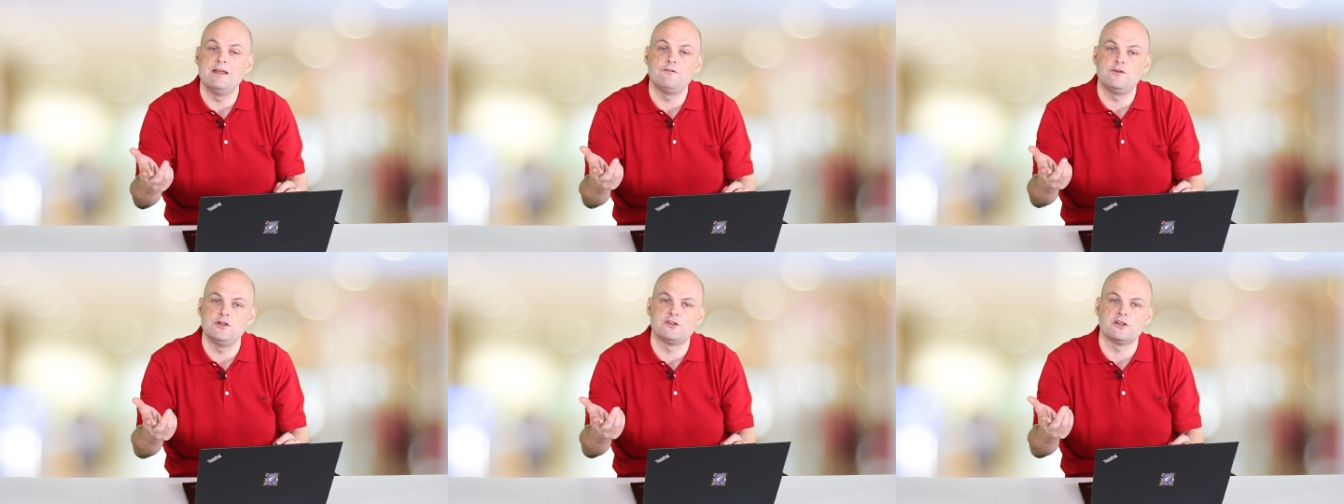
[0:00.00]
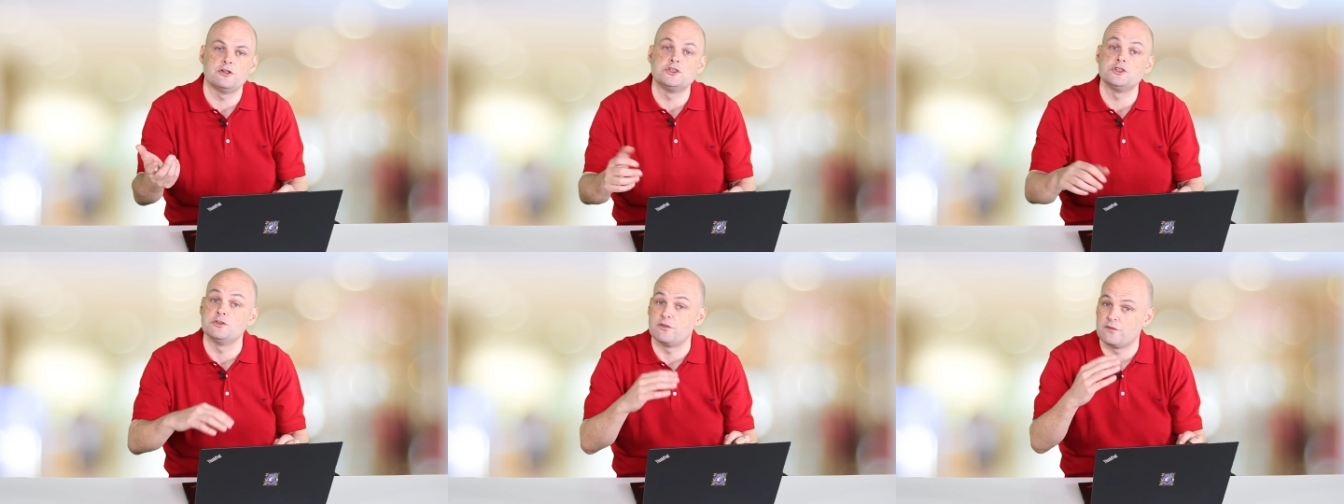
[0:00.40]
if you
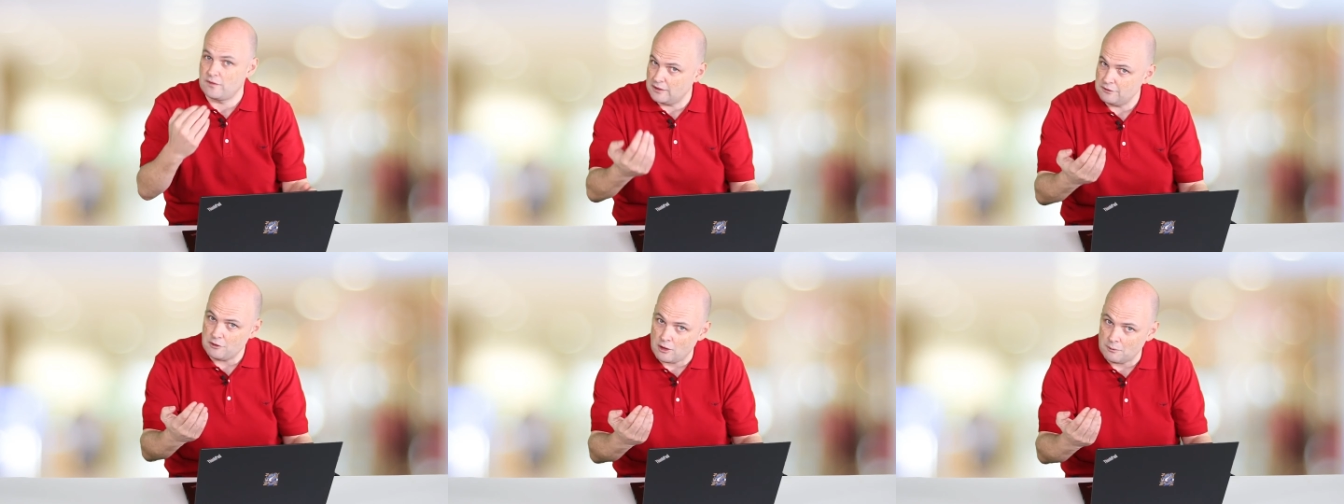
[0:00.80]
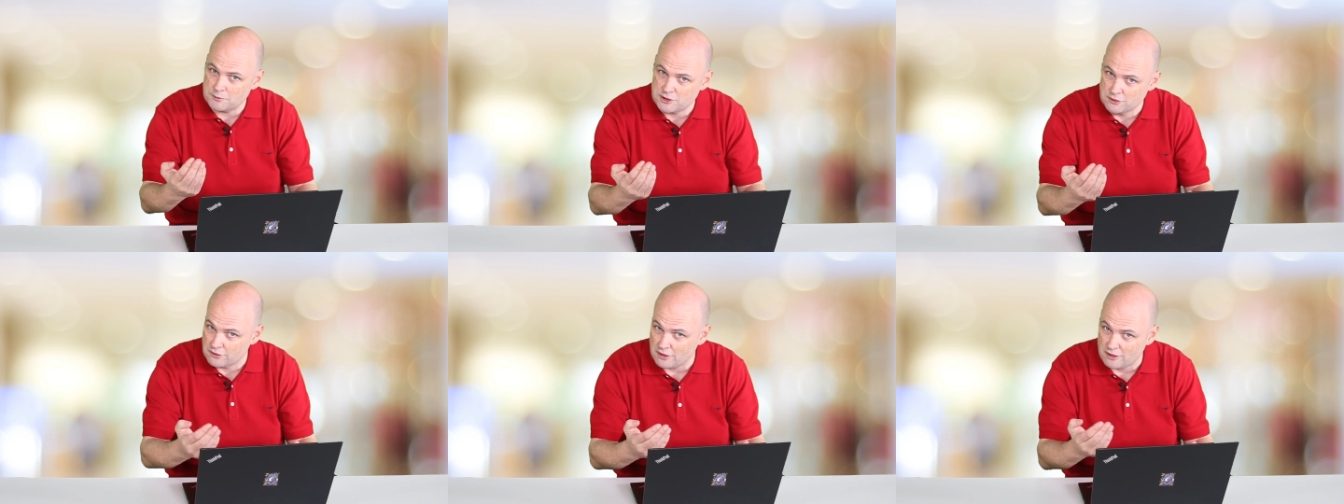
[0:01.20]
so choose. That
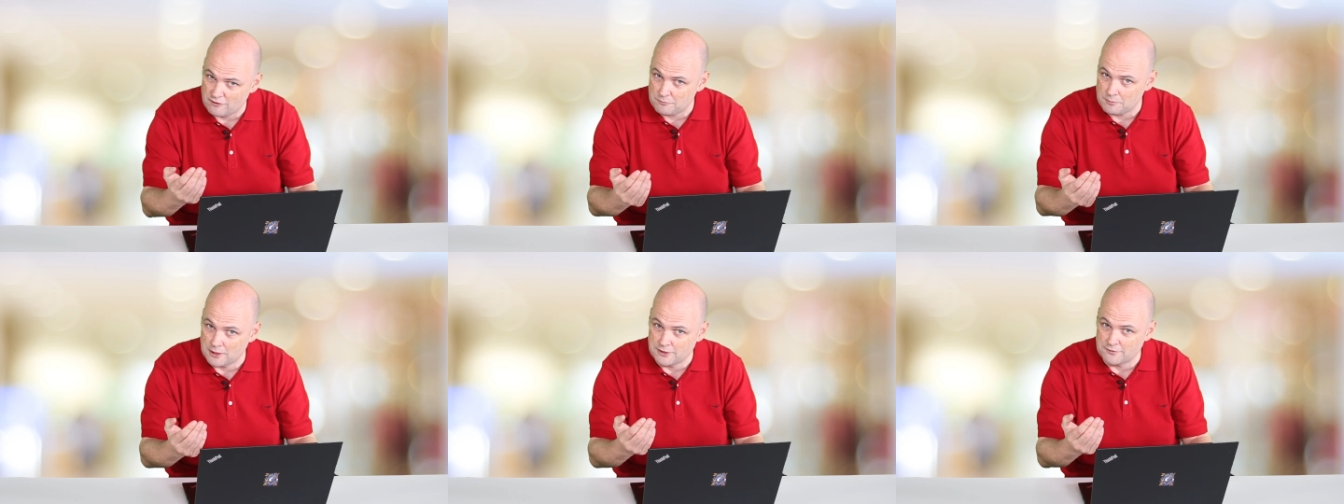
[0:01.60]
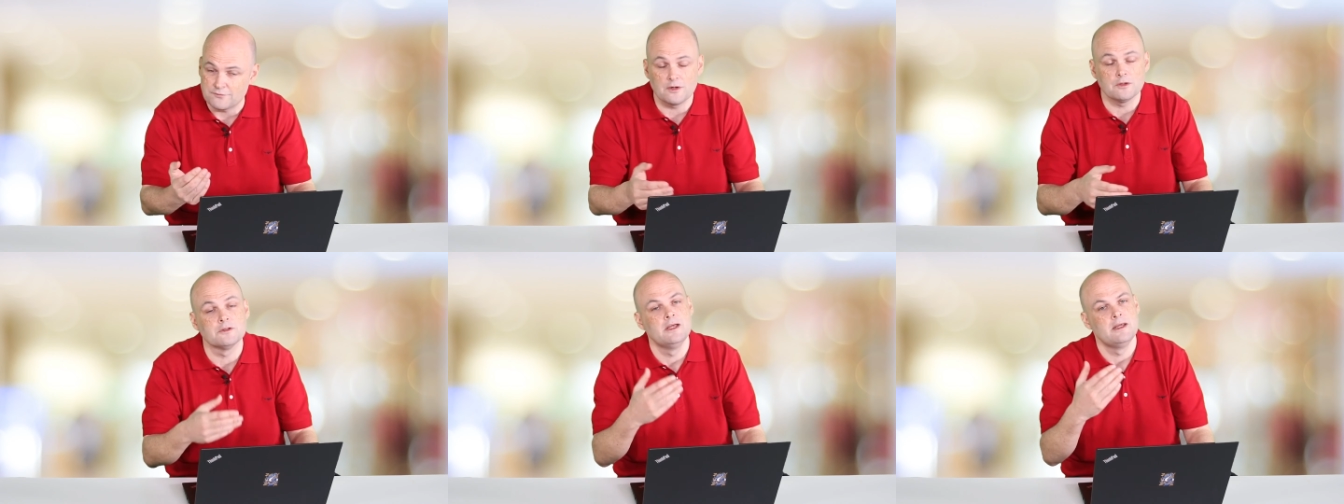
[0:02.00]
option's off by
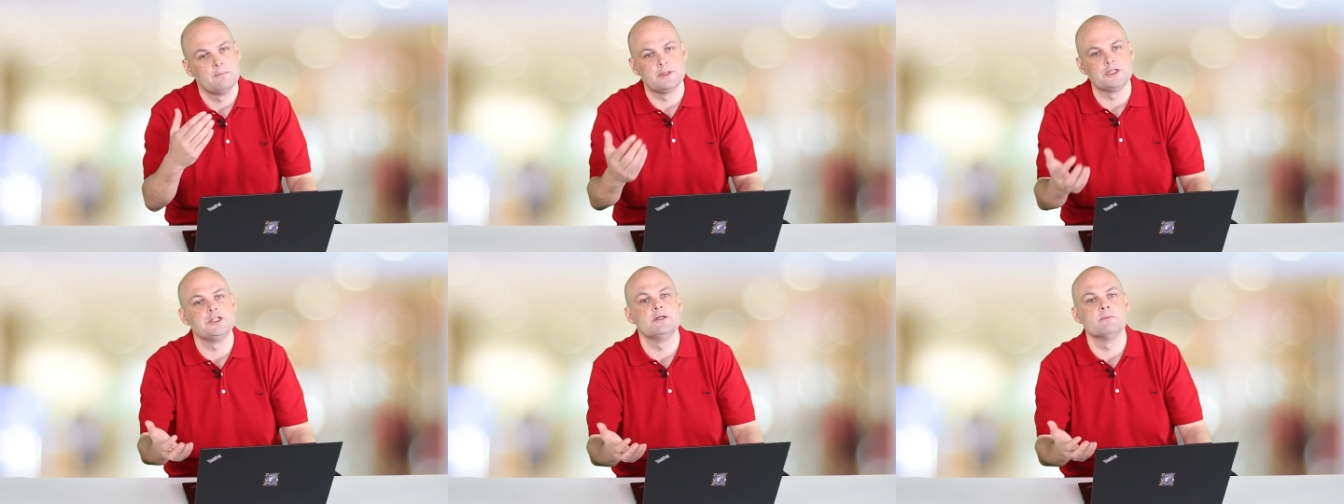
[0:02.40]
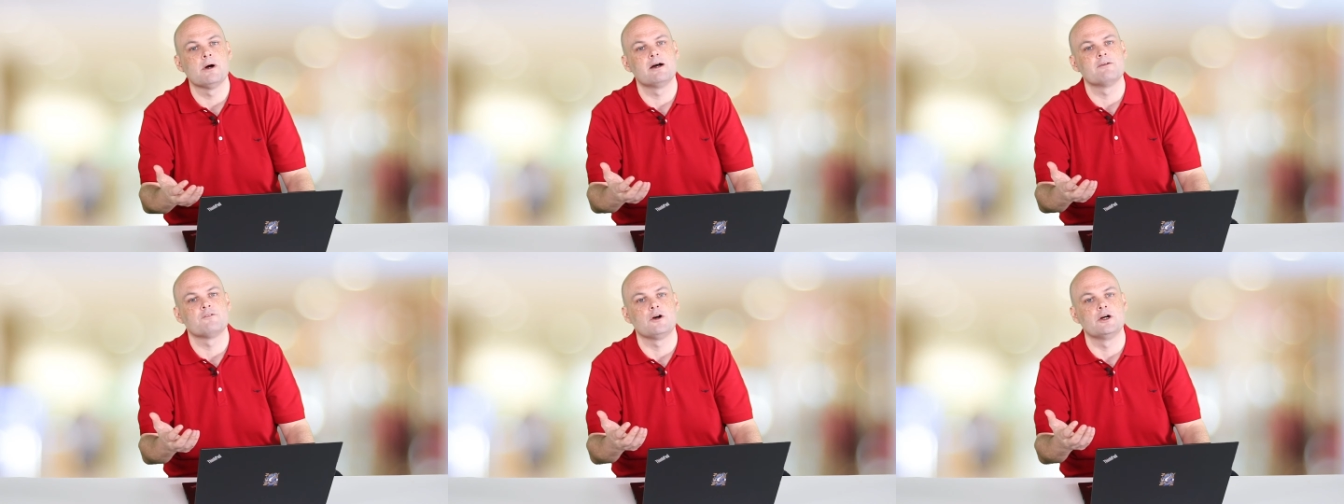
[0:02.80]
default, but you
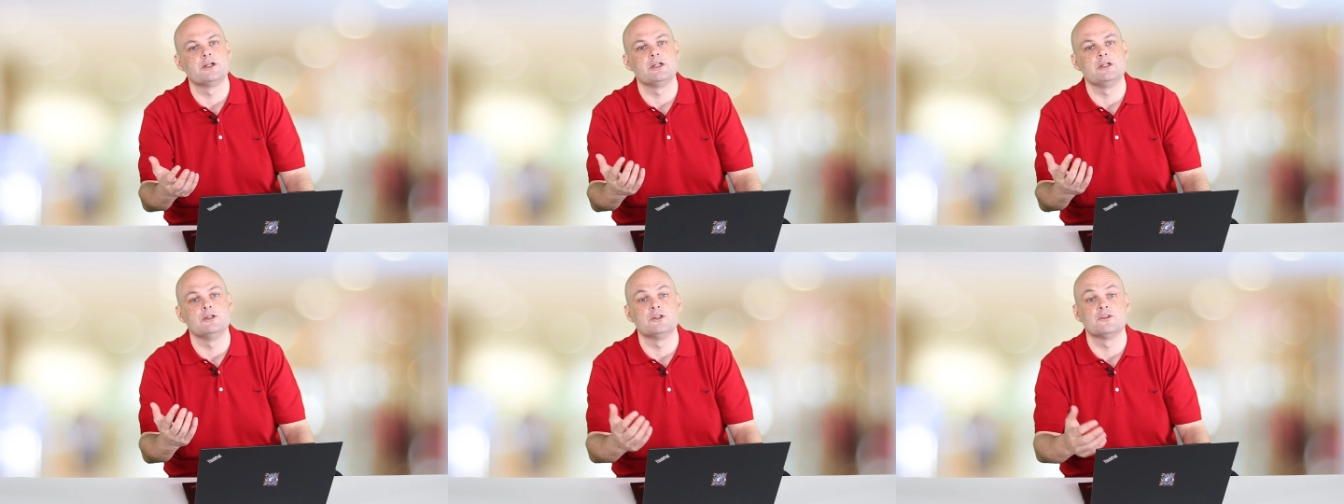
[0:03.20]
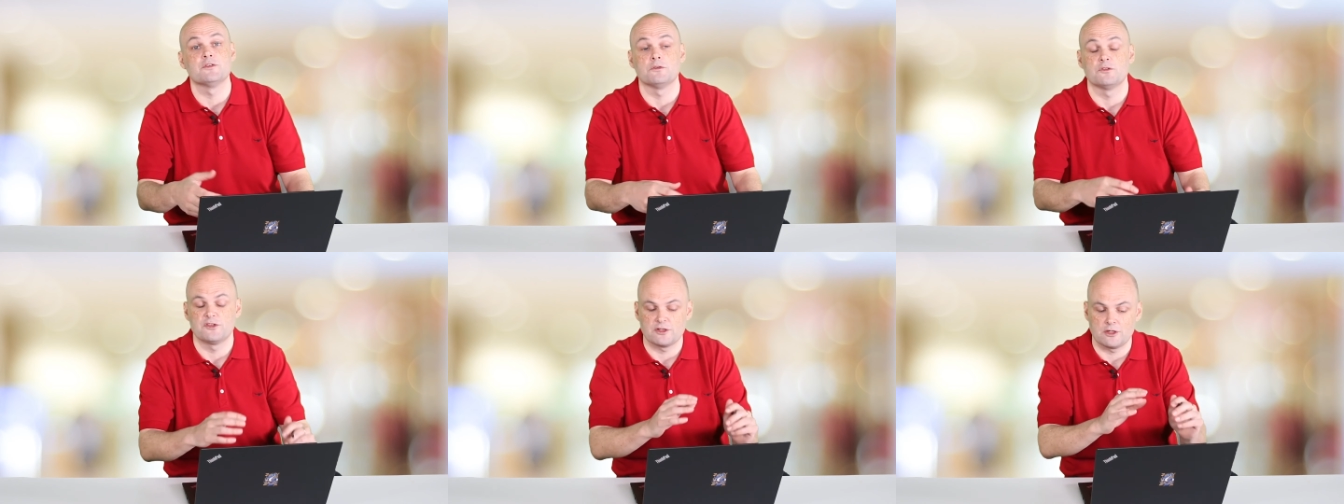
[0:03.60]
might find it useful.